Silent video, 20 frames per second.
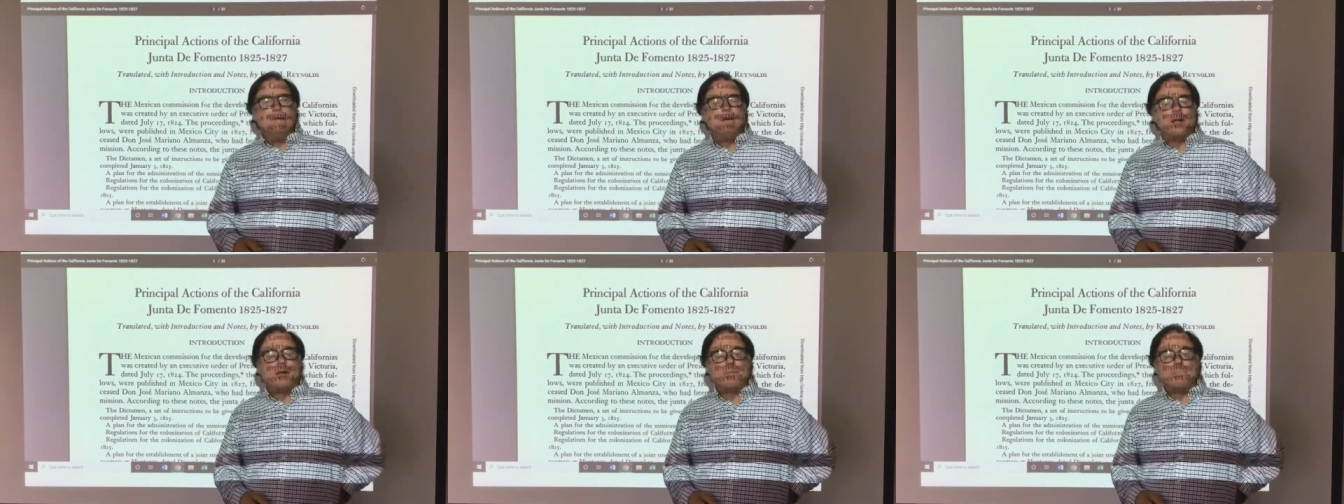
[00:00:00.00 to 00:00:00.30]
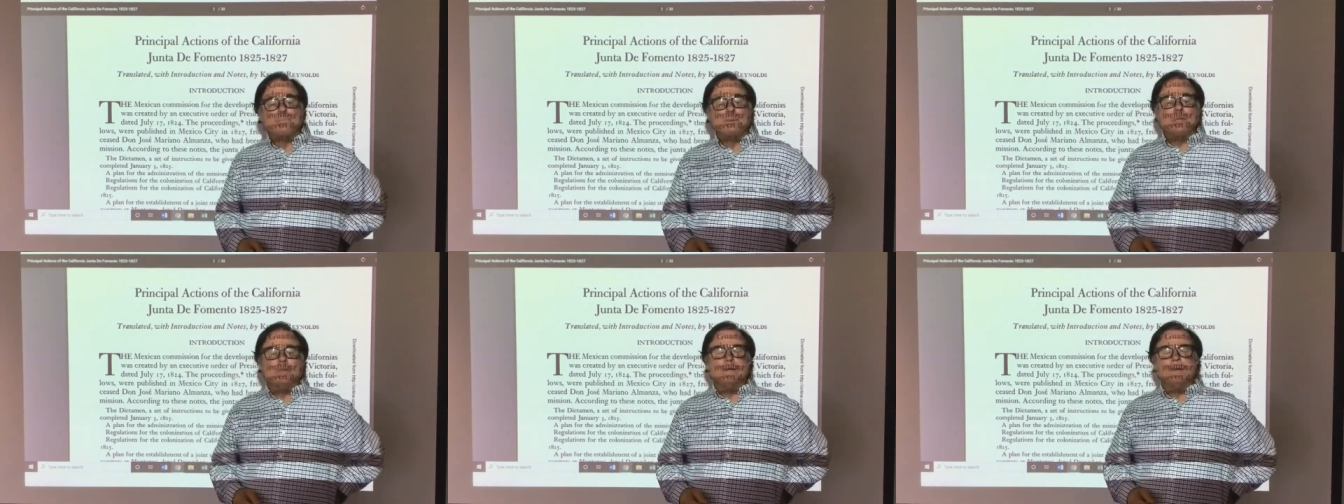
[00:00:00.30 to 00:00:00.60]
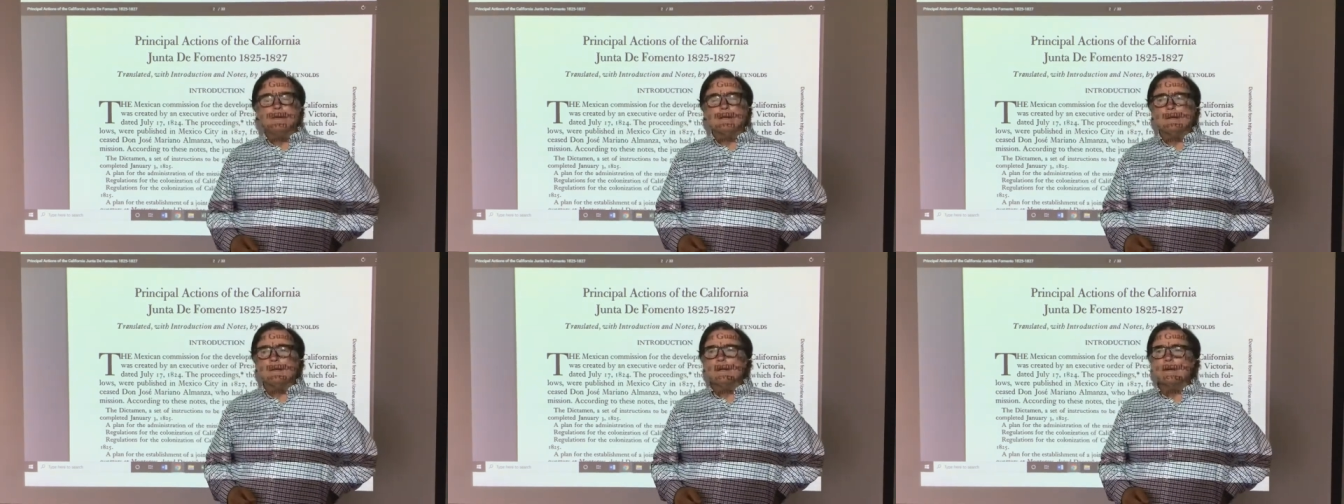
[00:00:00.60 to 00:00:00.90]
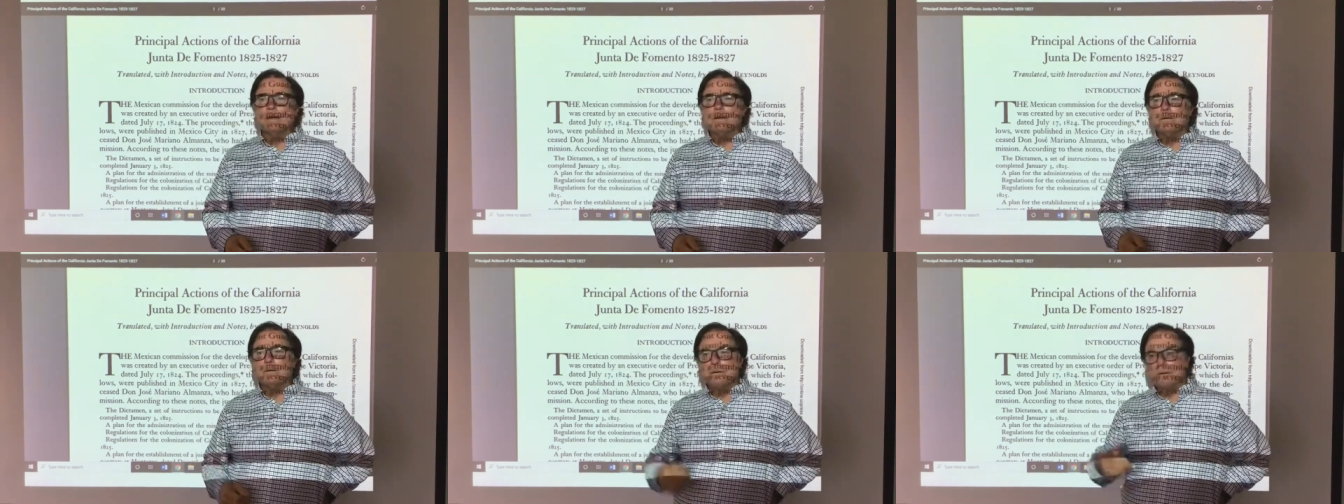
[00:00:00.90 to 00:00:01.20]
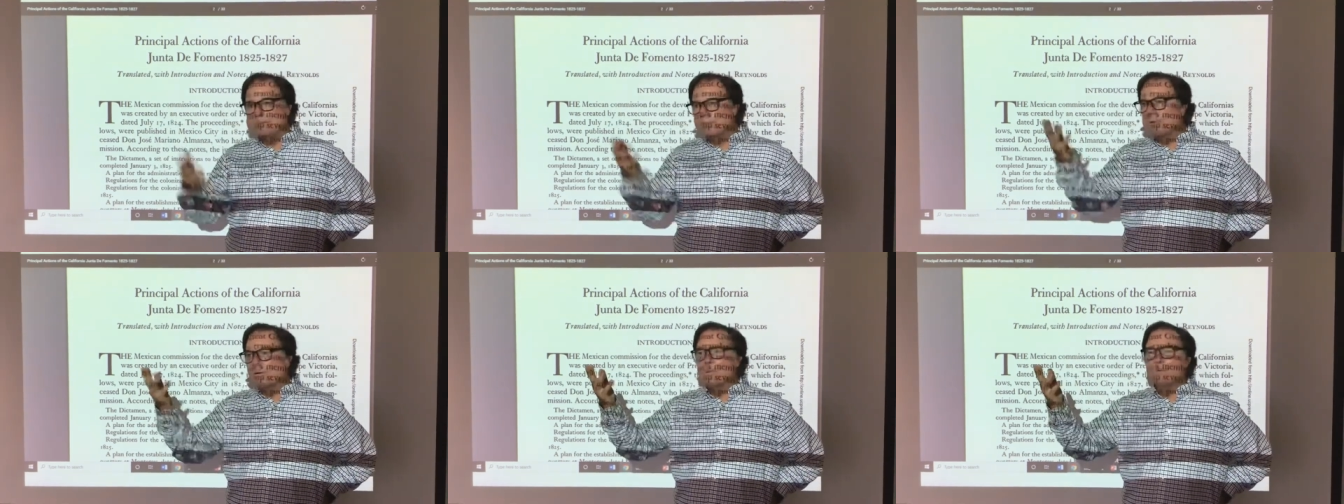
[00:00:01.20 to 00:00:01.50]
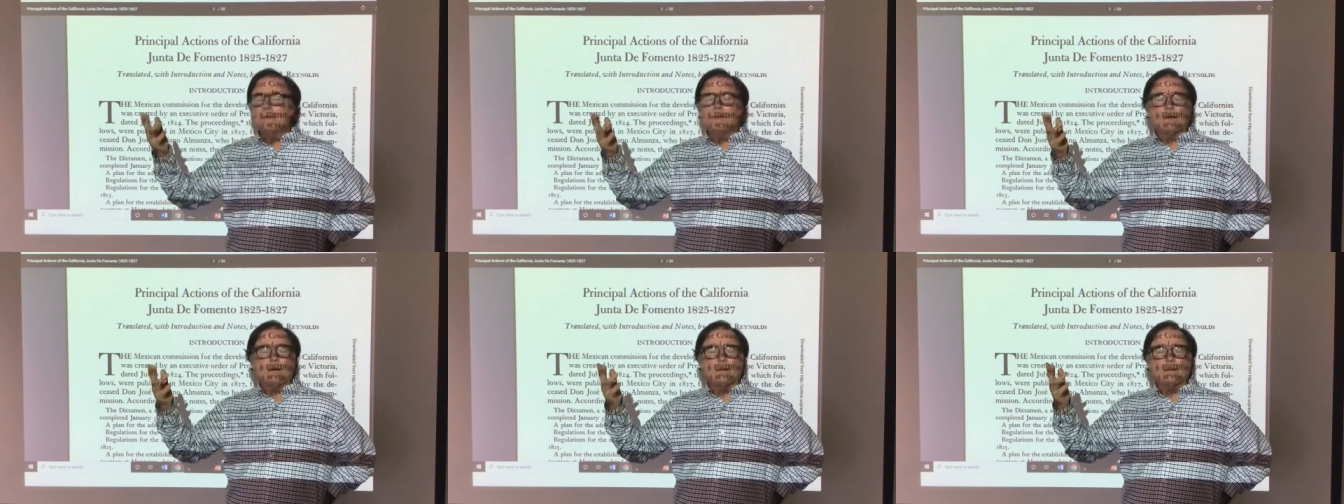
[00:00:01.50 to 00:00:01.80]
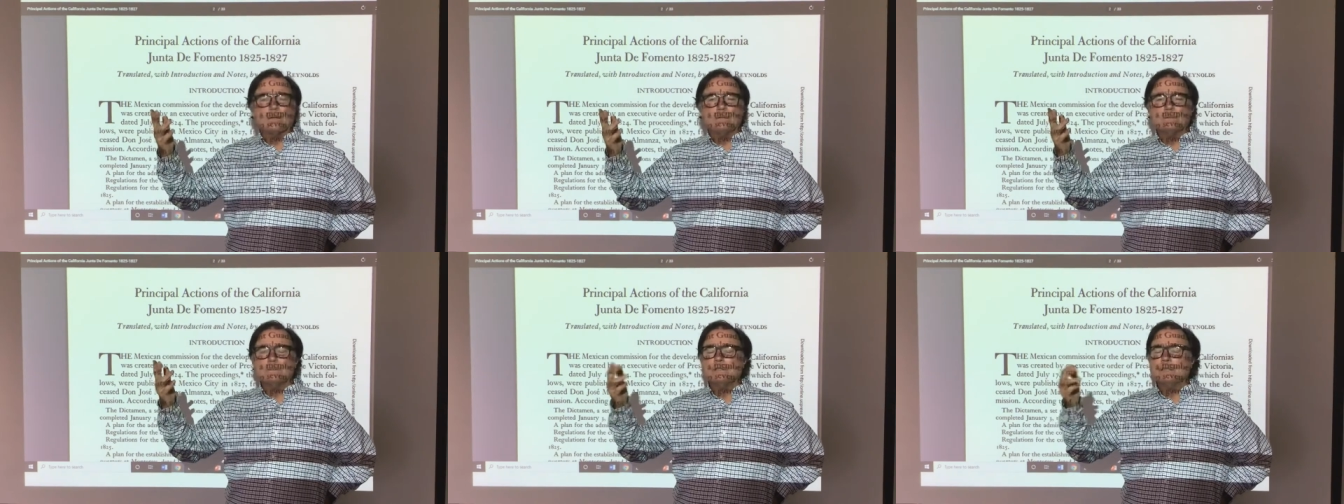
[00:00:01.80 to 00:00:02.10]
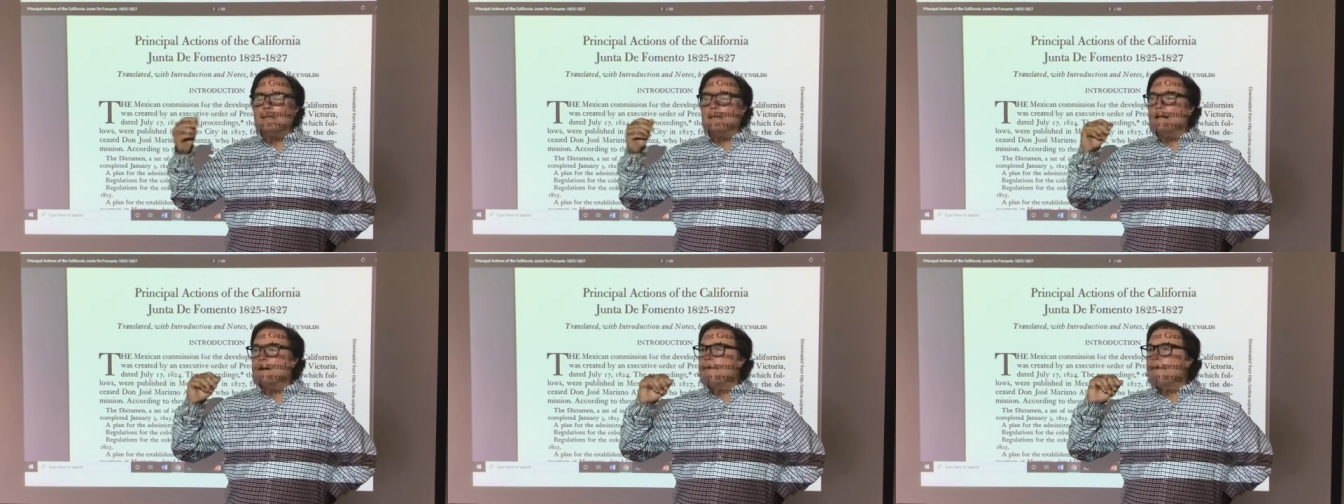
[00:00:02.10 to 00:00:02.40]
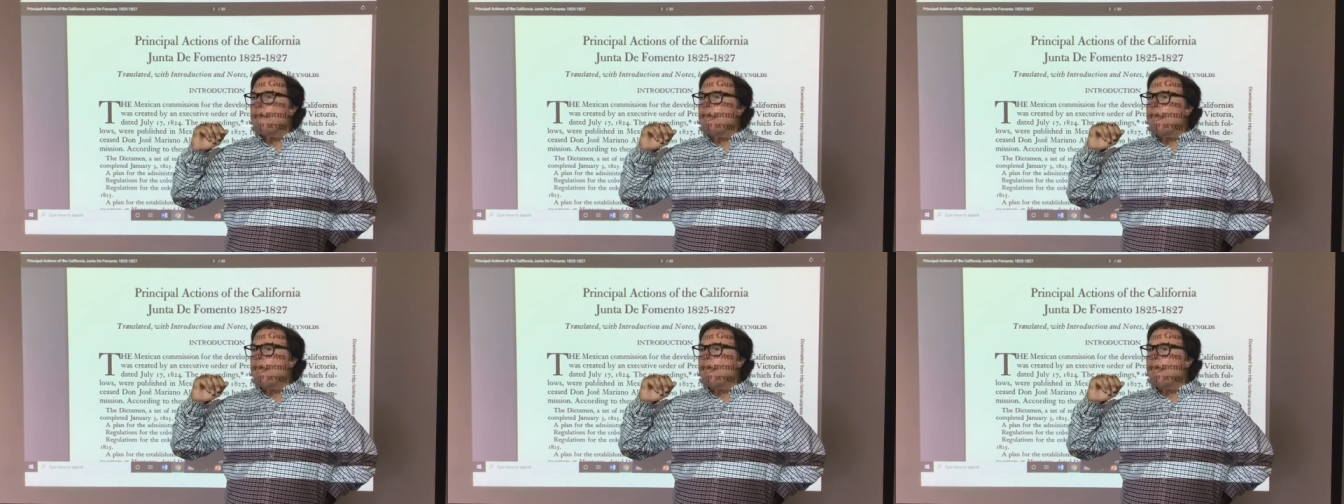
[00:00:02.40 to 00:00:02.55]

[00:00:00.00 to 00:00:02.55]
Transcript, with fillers: up in uh, where we are. You know,